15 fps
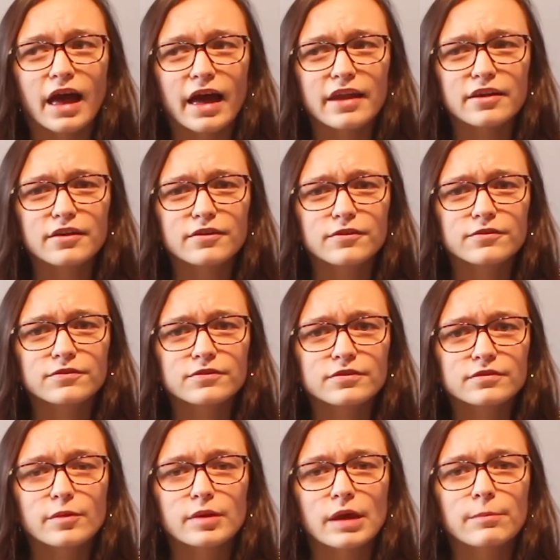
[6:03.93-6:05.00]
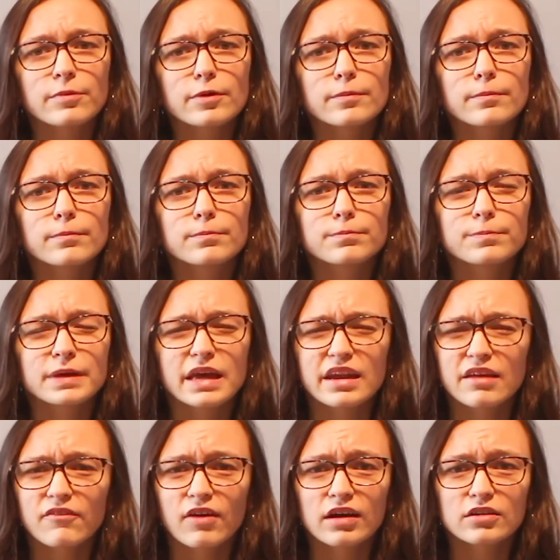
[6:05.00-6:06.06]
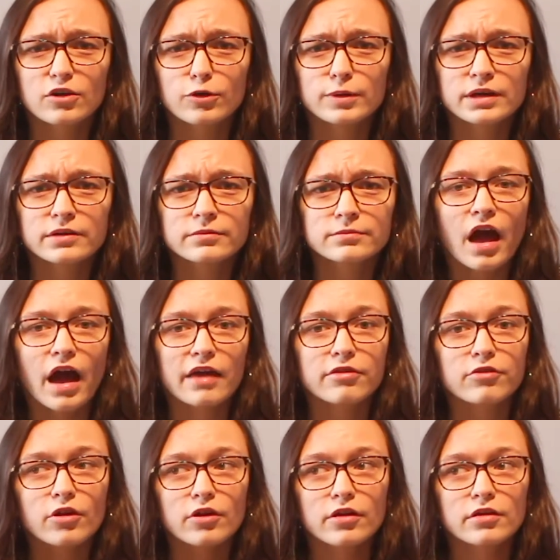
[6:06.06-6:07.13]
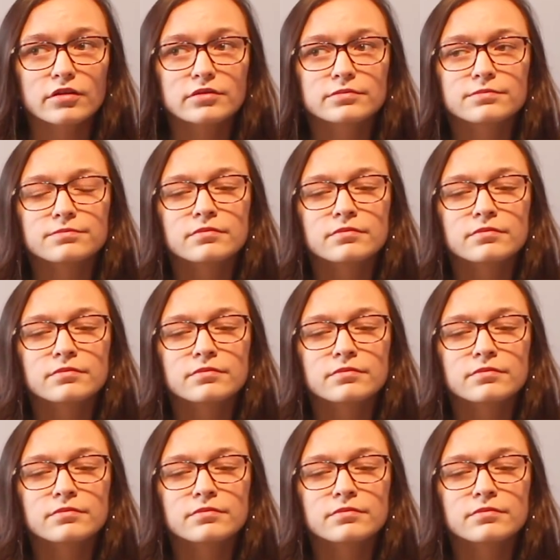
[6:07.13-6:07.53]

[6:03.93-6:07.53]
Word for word: End of September, beginning of October, I started